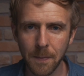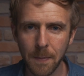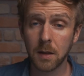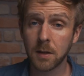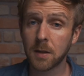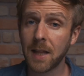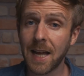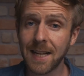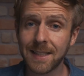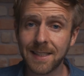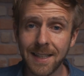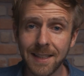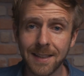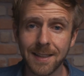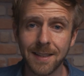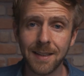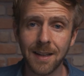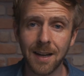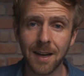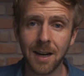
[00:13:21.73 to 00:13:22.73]
So that's
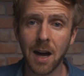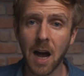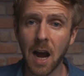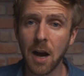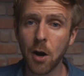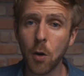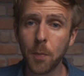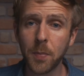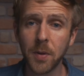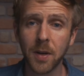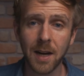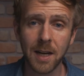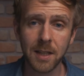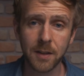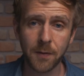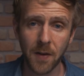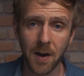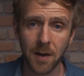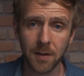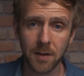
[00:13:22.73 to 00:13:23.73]
it. I hope you guys
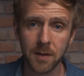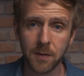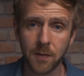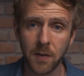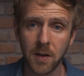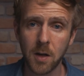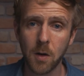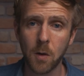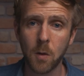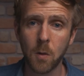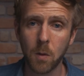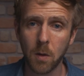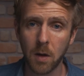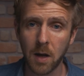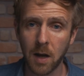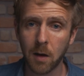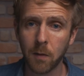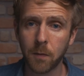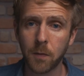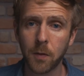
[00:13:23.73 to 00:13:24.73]
found this video
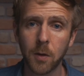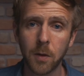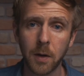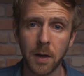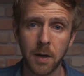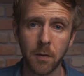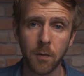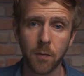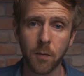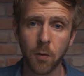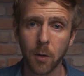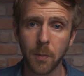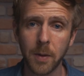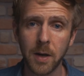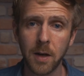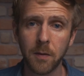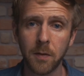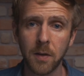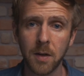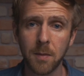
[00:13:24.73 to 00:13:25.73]
helpful and
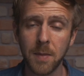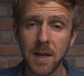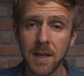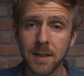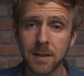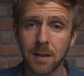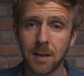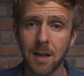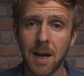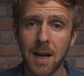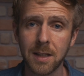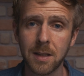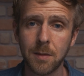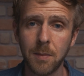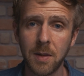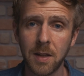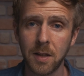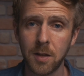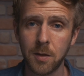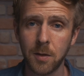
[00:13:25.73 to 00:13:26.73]
informative. It means a lot to
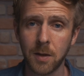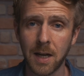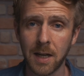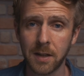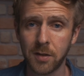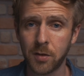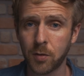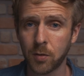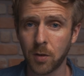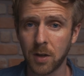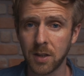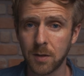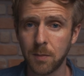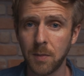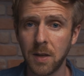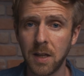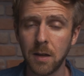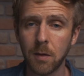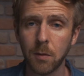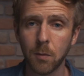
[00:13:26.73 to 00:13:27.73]
me that you guys trust
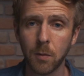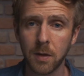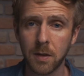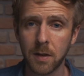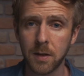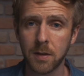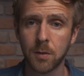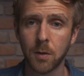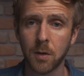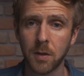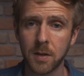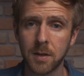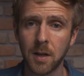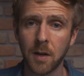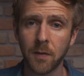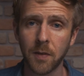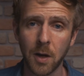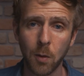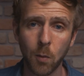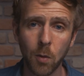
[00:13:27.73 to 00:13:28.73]
me with this sort of
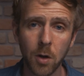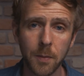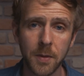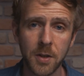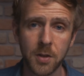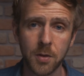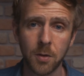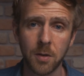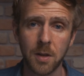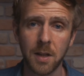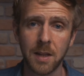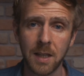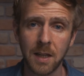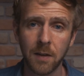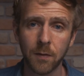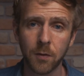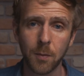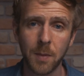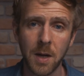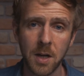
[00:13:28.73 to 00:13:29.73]
stuff, and I want to be sure that the
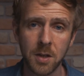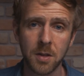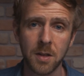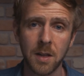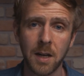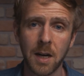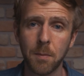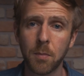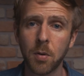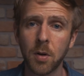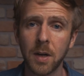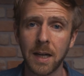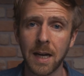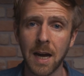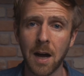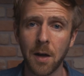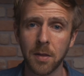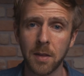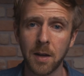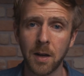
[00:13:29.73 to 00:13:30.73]
information that I'm putting
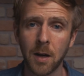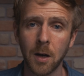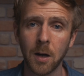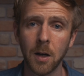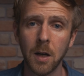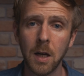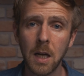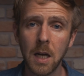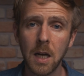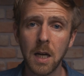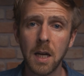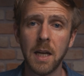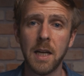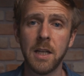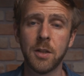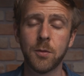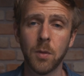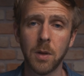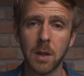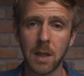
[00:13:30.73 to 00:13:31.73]
out there
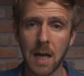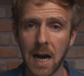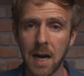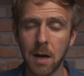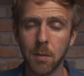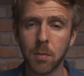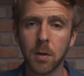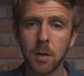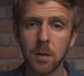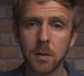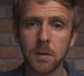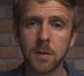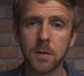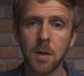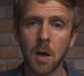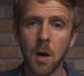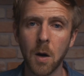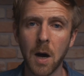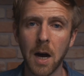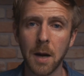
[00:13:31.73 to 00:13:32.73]
is reliable.
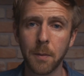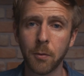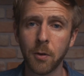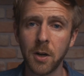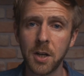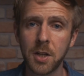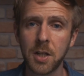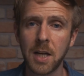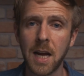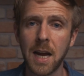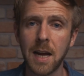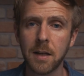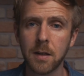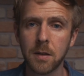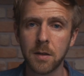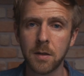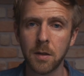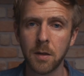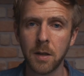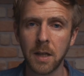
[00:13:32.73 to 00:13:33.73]
So I
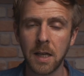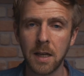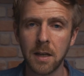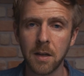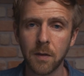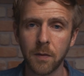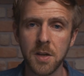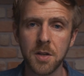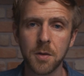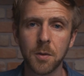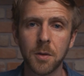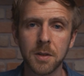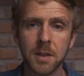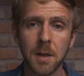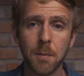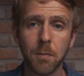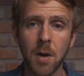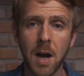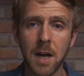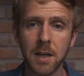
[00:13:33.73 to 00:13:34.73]
appreciate to the individuals
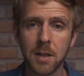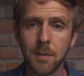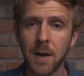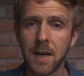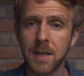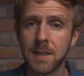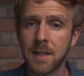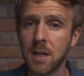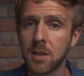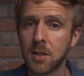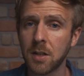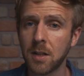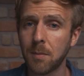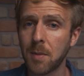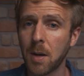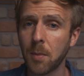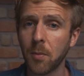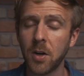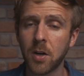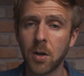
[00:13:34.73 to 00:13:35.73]
that brought to my attention the
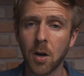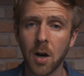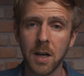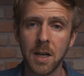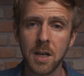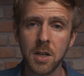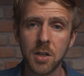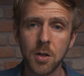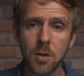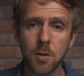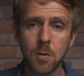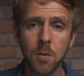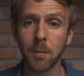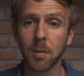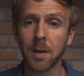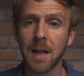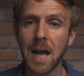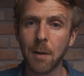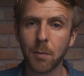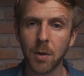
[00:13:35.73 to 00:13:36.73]
memory card issue. I'm
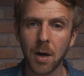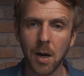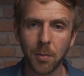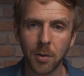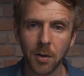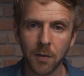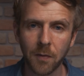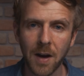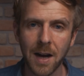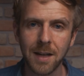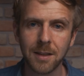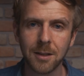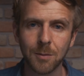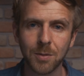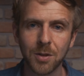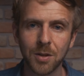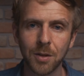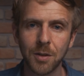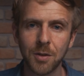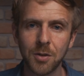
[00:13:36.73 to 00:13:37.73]
glad we were able to find some
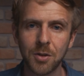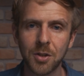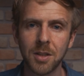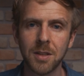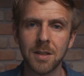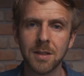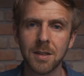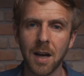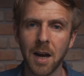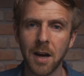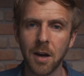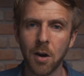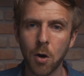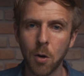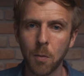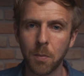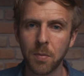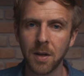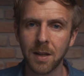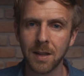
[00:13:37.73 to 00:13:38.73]
solutions. I
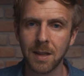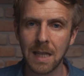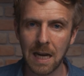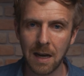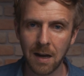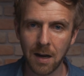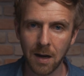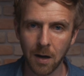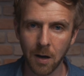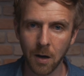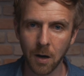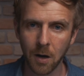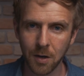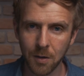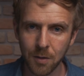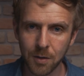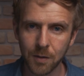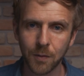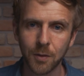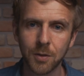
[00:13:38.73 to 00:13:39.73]
hope that they are
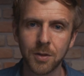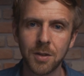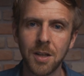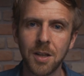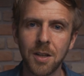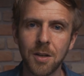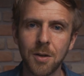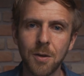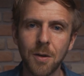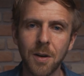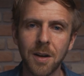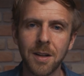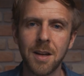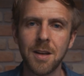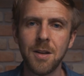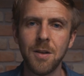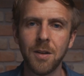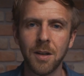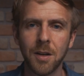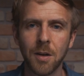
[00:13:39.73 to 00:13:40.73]
useful to you and that
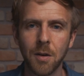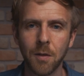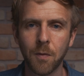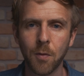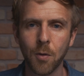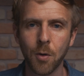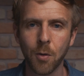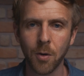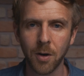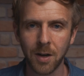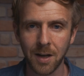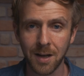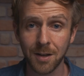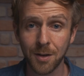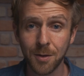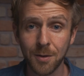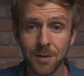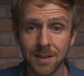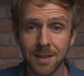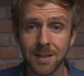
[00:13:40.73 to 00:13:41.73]
you can go forward and
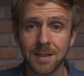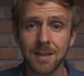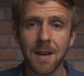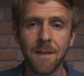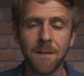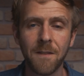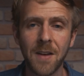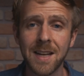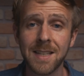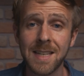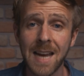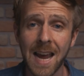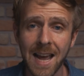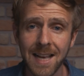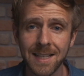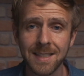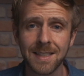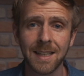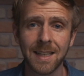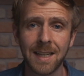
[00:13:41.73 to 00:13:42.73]
use this
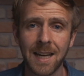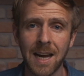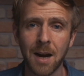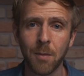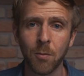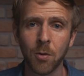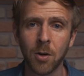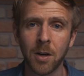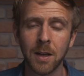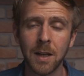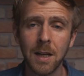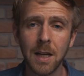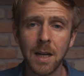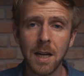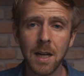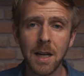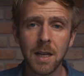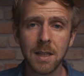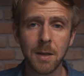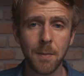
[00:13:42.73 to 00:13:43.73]
fantastic camera
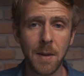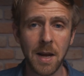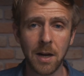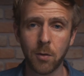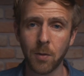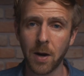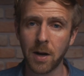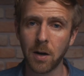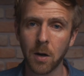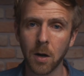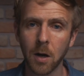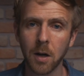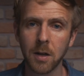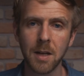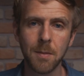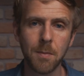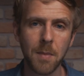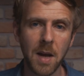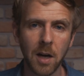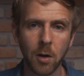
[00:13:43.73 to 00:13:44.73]
to make great art
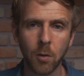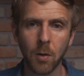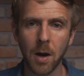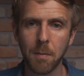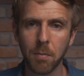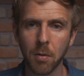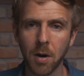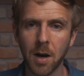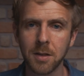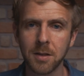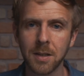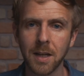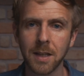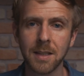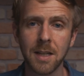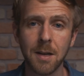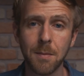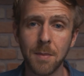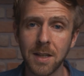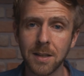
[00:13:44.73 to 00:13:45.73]
and make great projects.
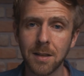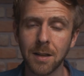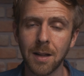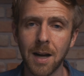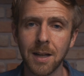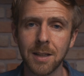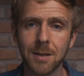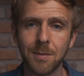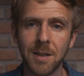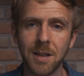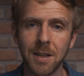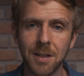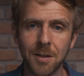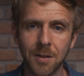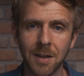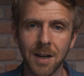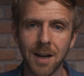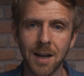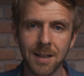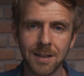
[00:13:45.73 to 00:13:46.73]
And it means a lot to me that you
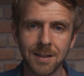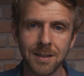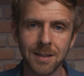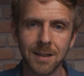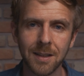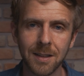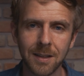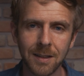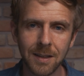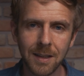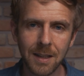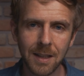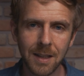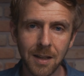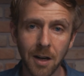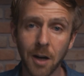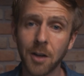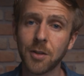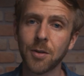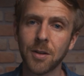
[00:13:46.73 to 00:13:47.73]
guys
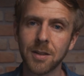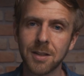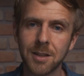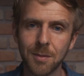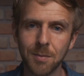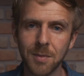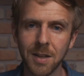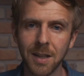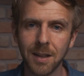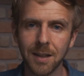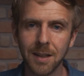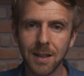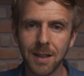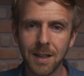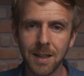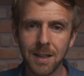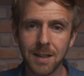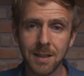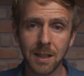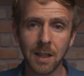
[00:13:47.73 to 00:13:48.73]
are trusting me
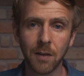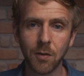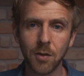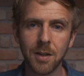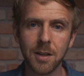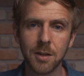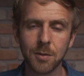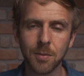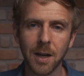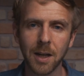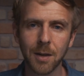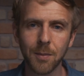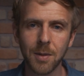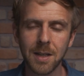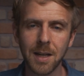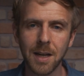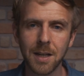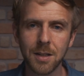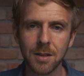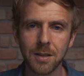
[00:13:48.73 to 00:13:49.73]
to give you these
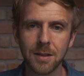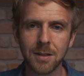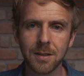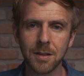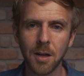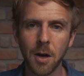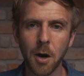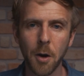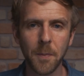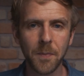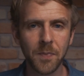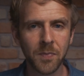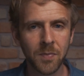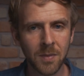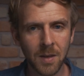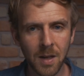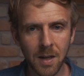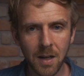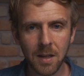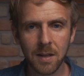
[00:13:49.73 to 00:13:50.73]
recommendations. So
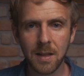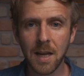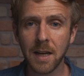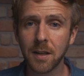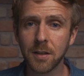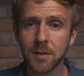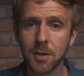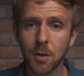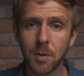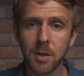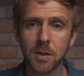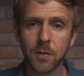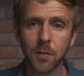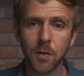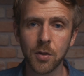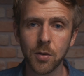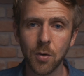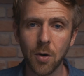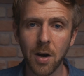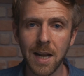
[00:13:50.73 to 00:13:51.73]
thank you so much for
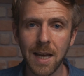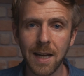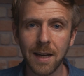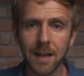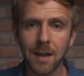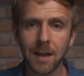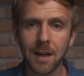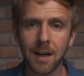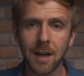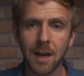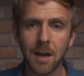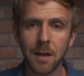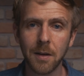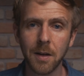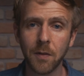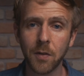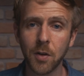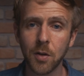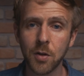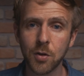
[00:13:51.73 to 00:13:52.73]
joining.
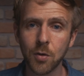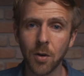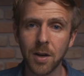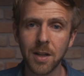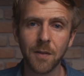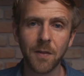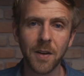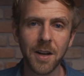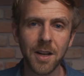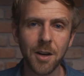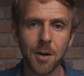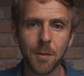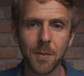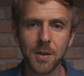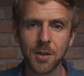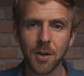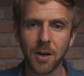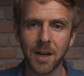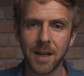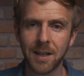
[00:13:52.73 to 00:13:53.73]
If you enjoyed the video, be
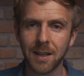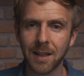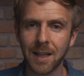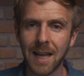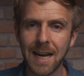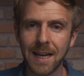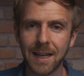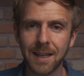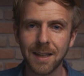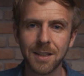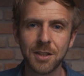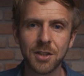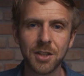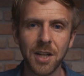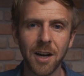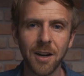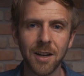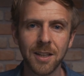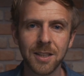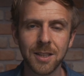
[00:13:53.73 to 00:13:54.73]
sure to hit like,
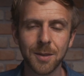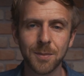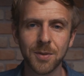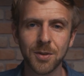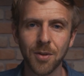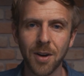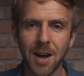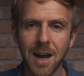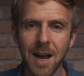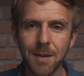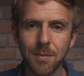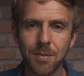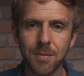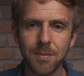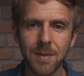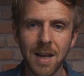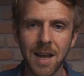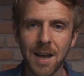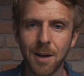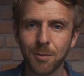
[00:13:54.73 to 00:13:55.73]
share, and subscribe,
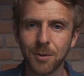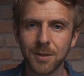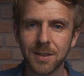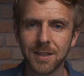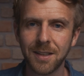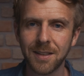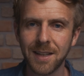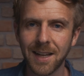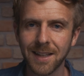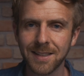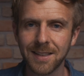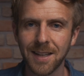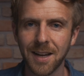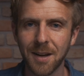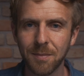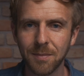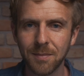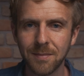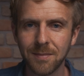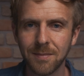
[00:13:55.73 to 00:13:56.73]
and we'll see you next time.